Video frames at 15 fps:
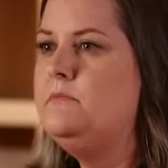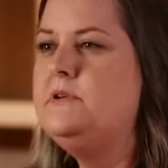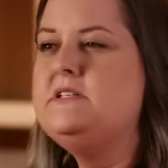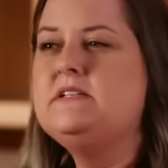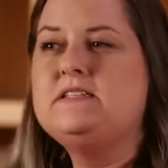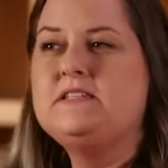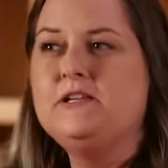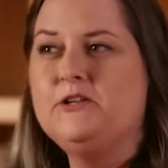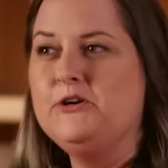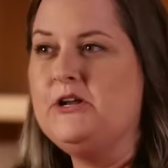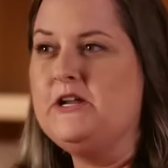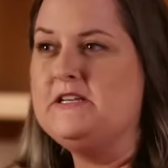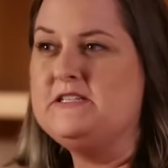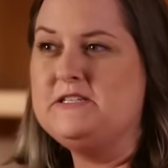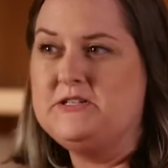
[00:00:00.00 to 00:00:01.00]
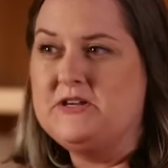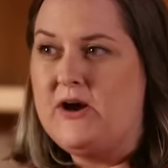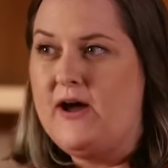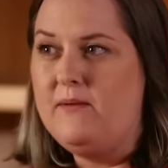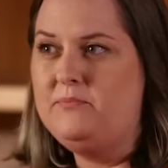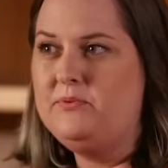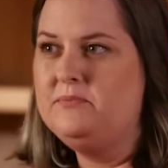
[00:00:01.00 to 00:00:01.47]
But does the learning
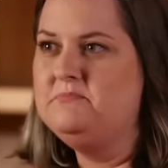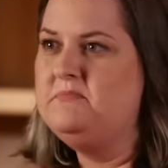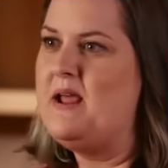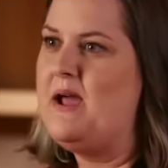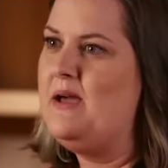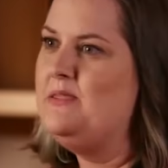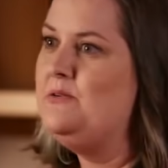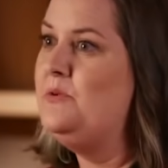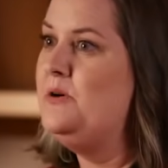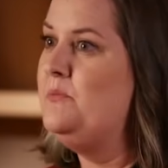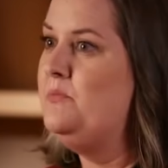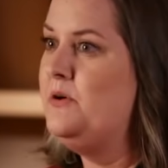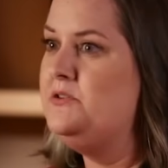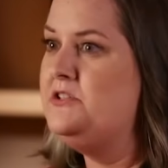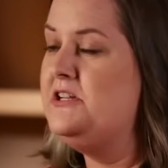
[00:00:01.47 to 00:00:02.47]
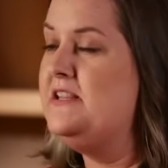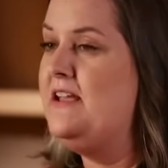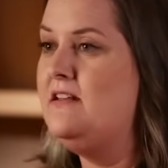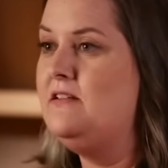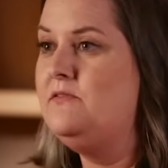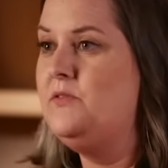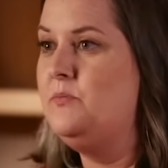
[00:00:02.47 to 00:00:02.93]
stop now that we're approaching the
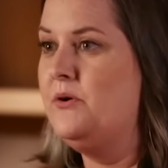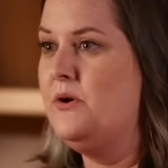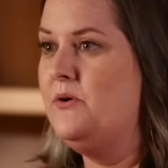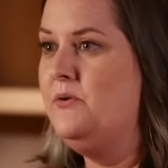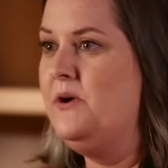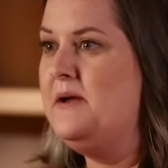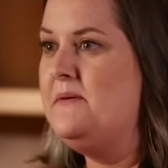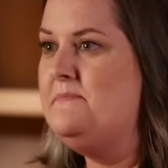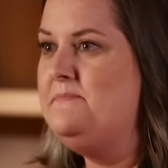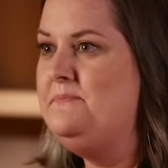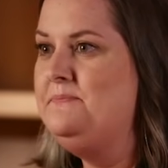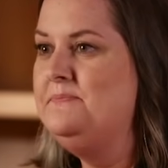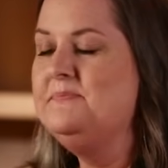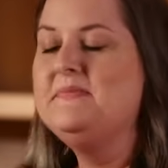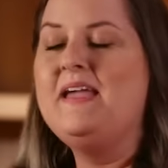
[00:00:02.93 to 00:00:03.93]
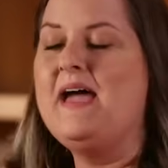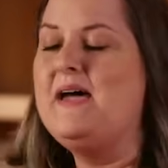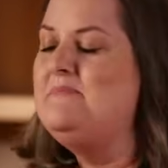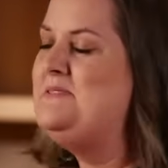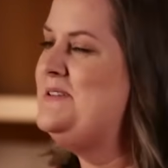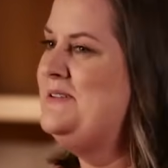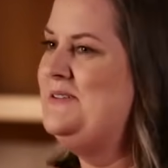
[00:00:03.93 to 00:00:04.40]
end of the program?
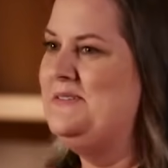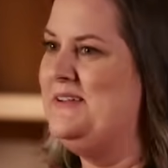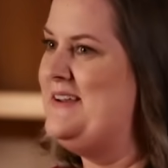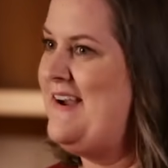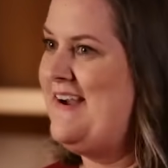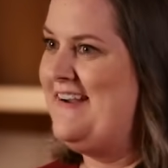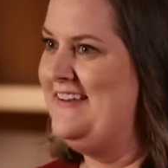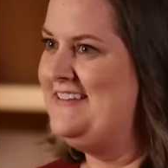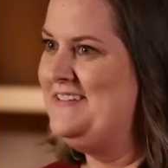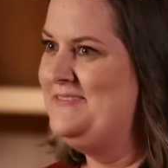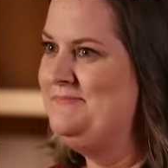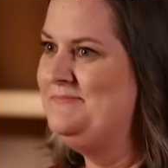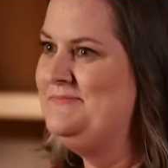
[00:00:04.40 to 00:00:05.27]
Absolutely not.